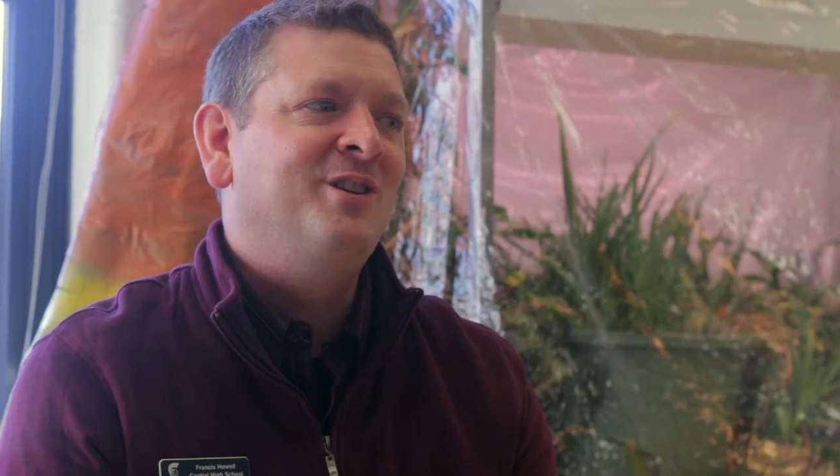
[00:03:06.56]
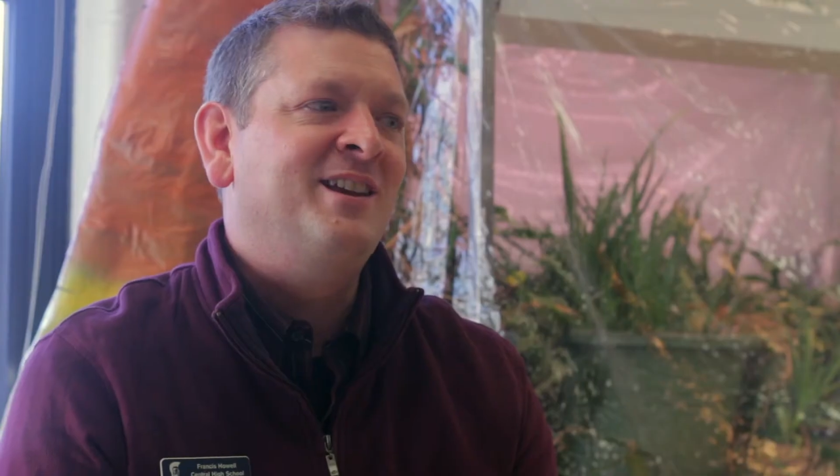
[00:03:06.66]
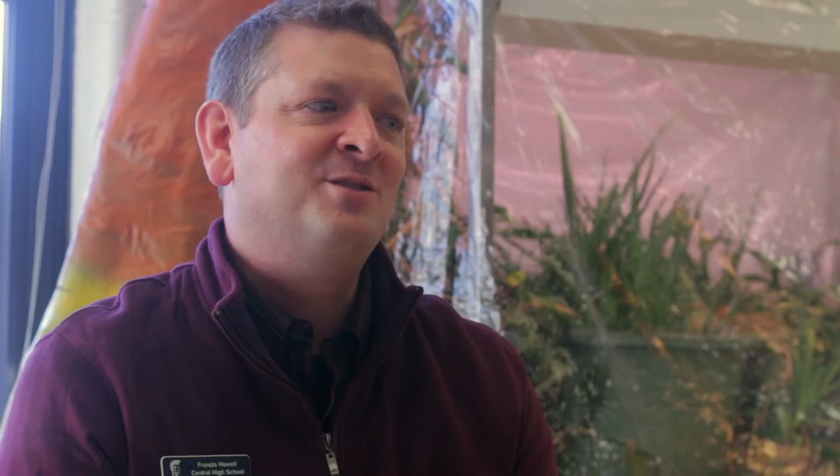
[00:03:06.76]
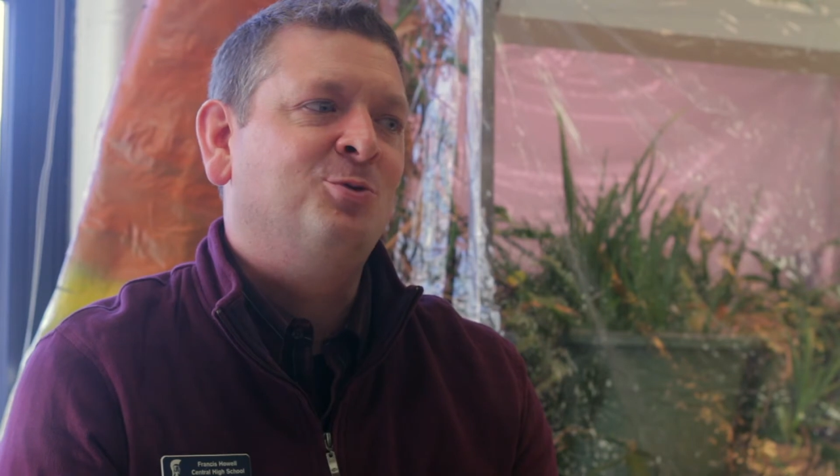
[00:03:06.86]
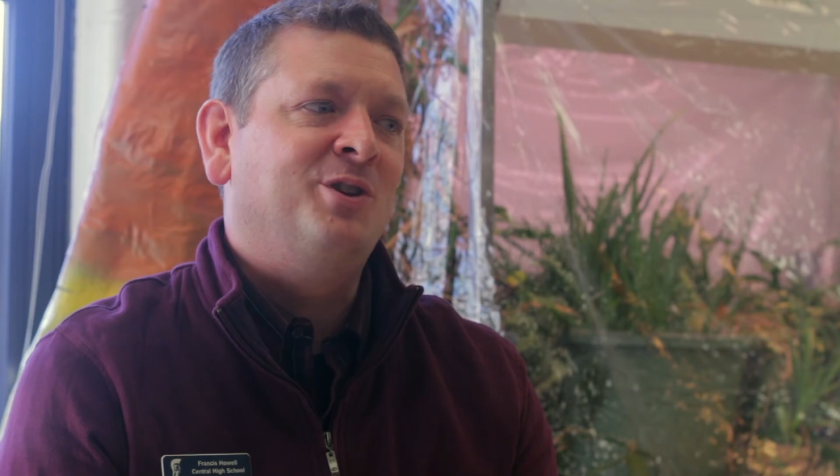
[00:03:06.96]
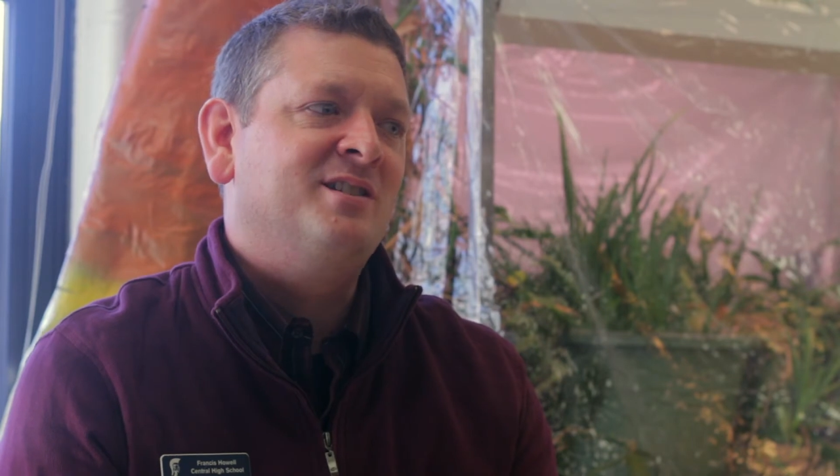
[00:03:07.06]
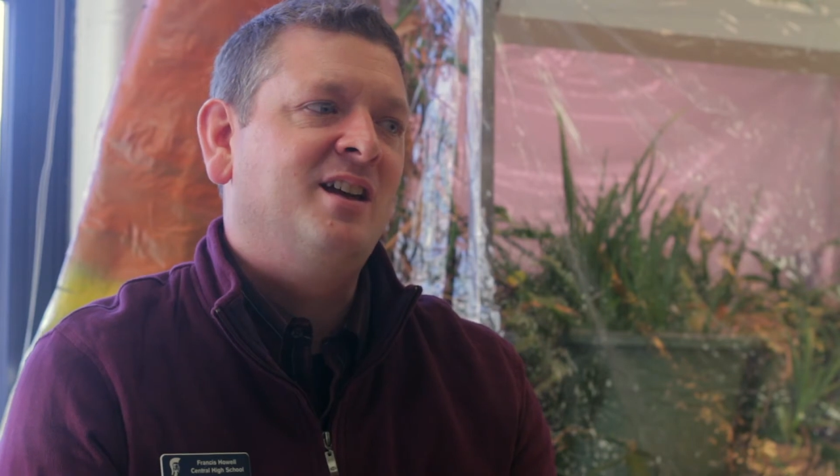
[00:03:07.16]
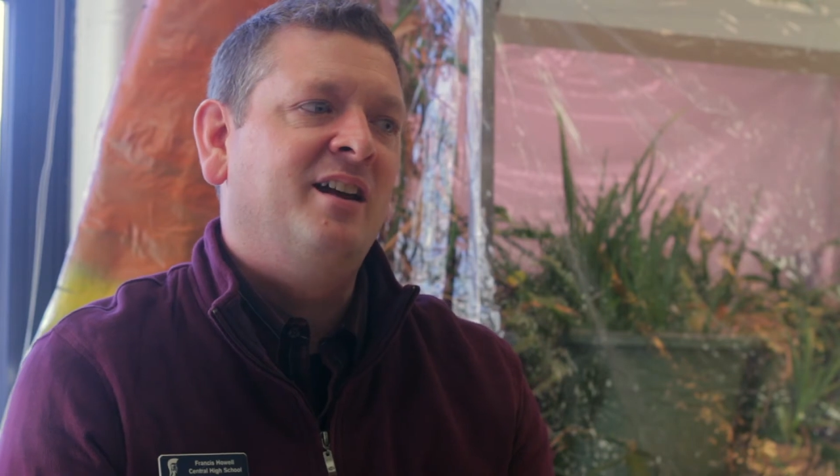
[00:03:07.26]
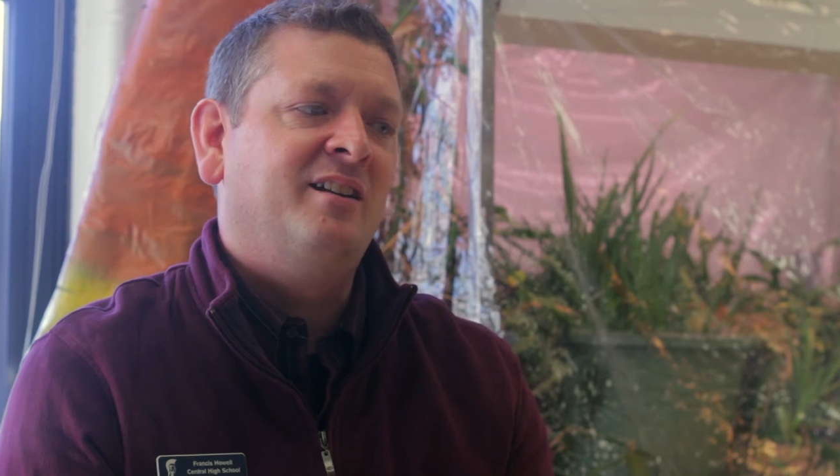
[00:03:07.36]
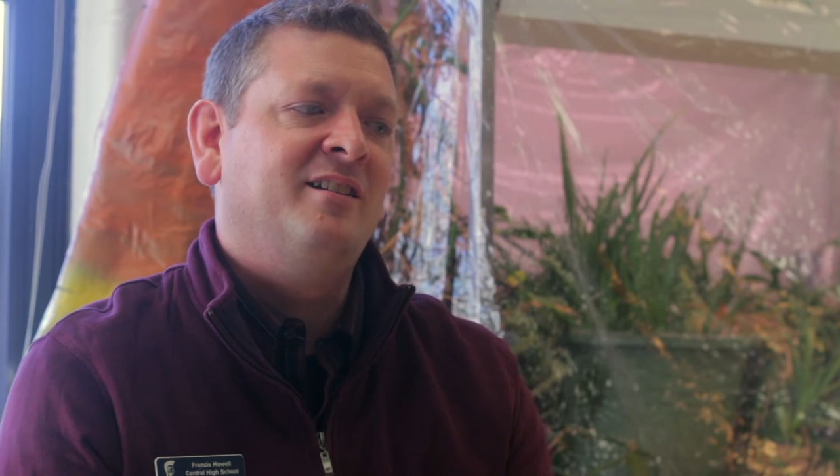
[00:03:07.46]
He gets really
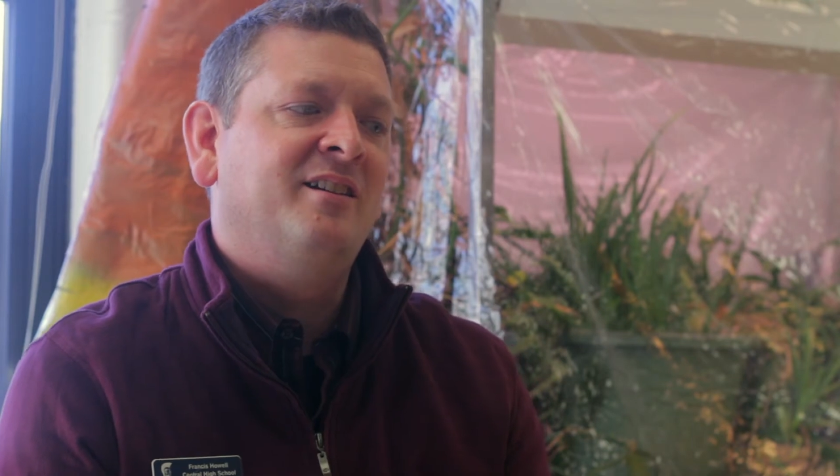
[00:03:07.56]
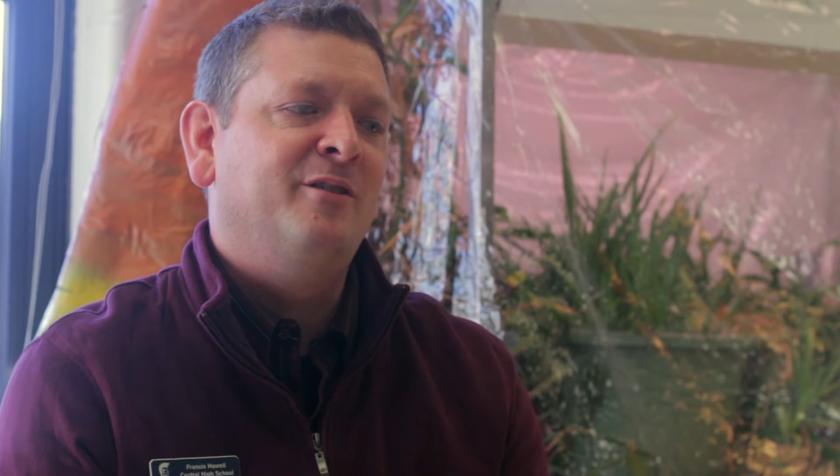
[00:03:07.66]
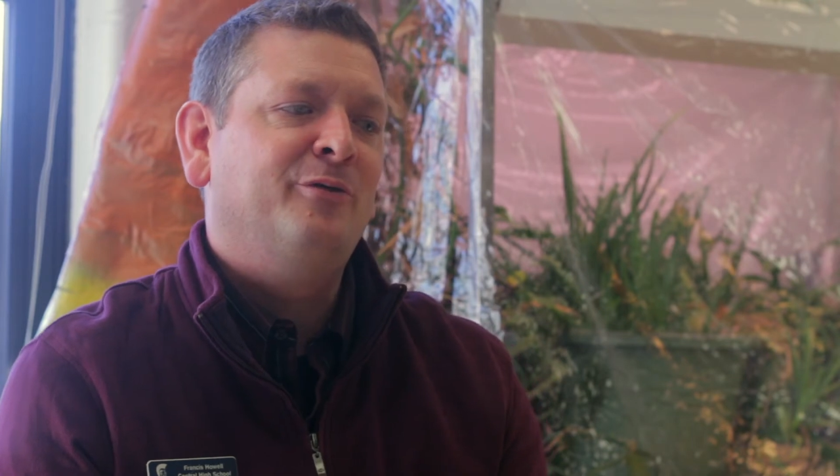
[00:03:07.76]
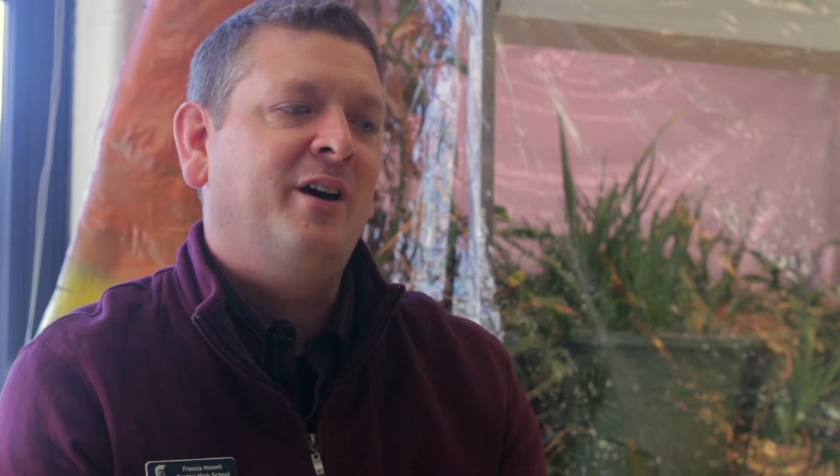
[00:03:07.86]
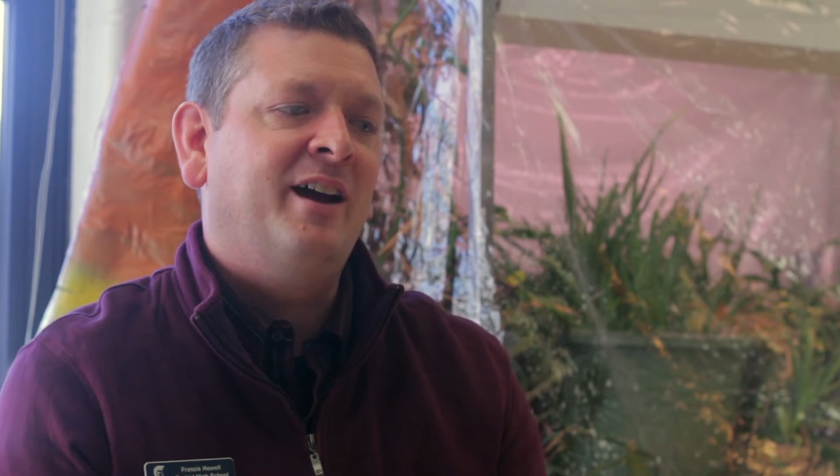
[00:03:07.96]
excited if